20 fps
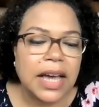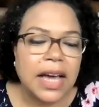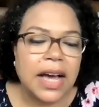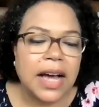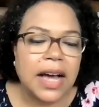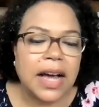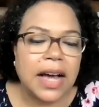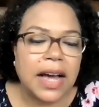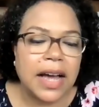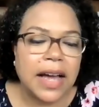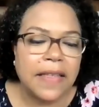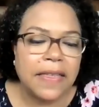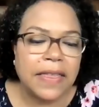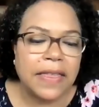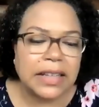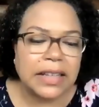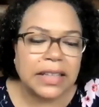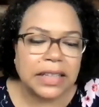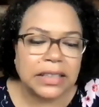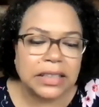and
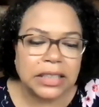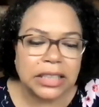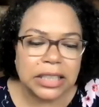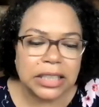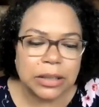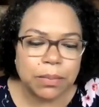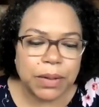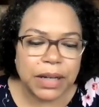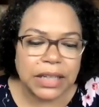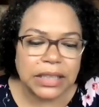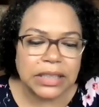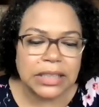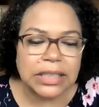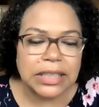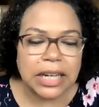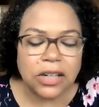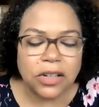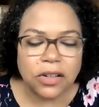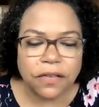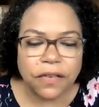that doesn't displace and
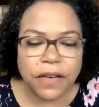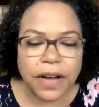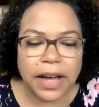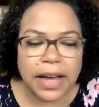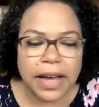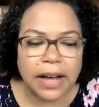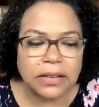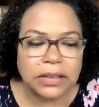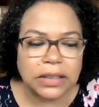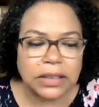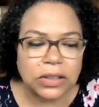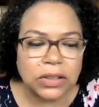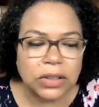gentrify housing.